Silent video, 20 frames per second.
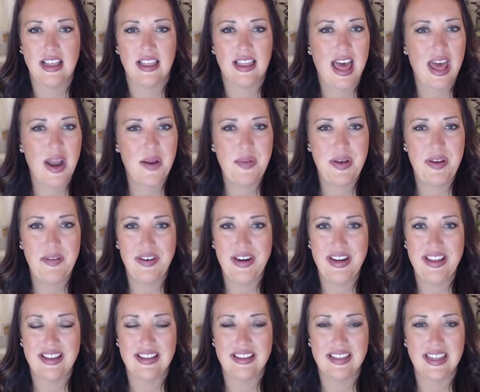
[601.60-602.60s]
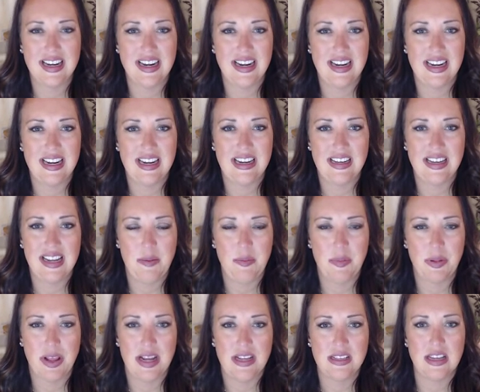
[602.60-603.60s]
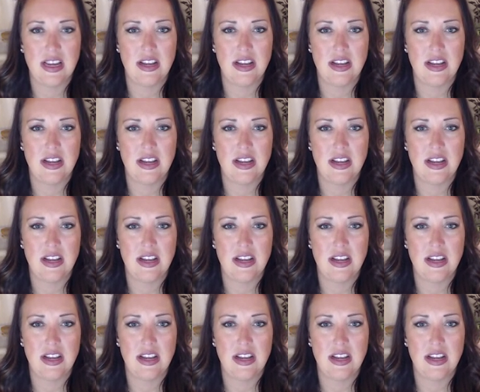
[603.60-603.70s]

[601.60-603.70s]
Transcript: a lot of pivoting that's going to need to take place.